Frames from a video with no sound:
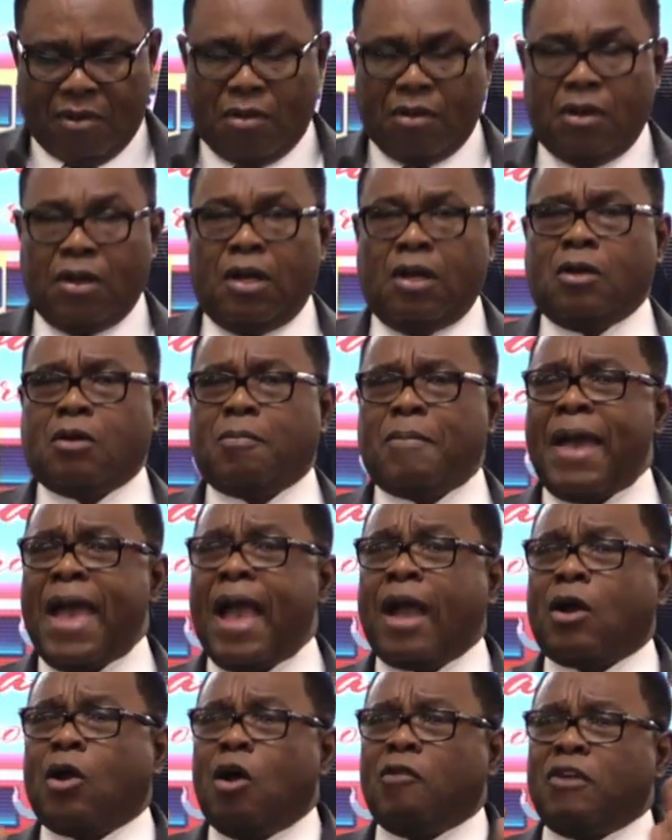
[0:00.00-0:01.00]
Look
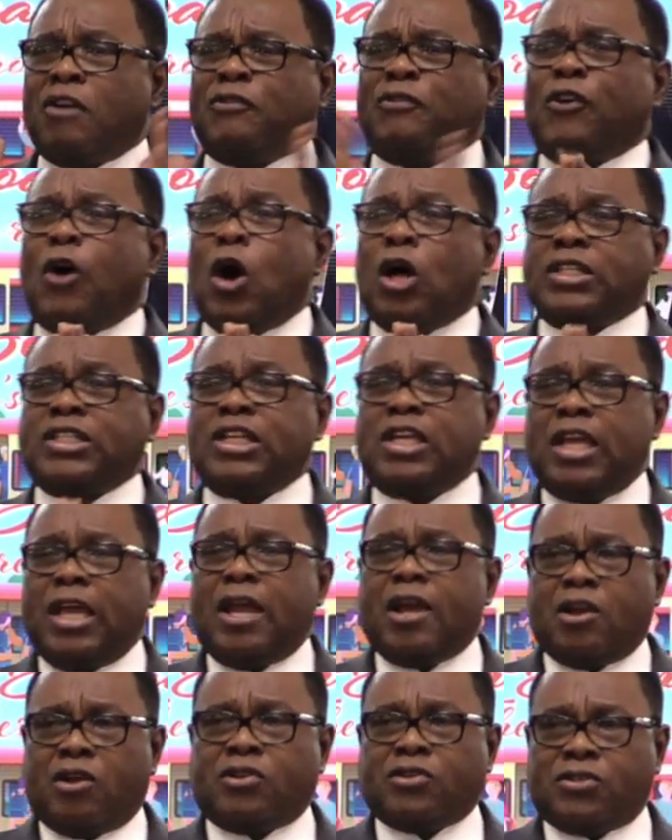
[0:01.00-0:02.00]
back over 40
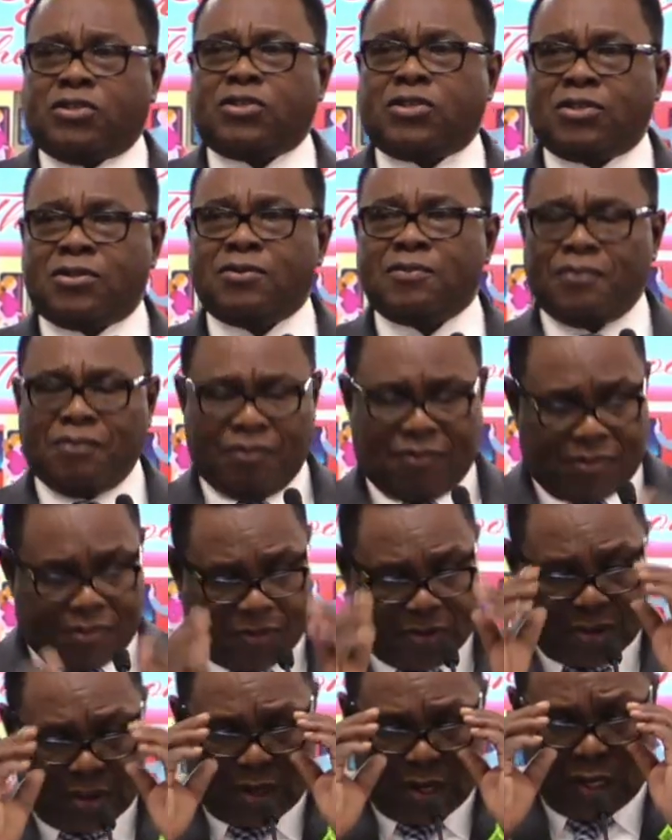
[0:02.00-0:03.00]
years
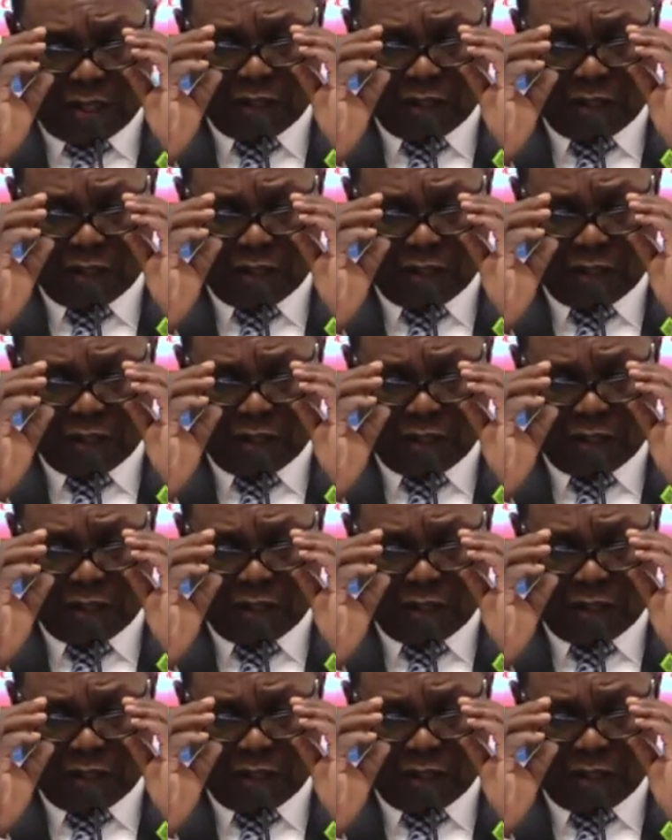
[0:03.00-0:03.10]
in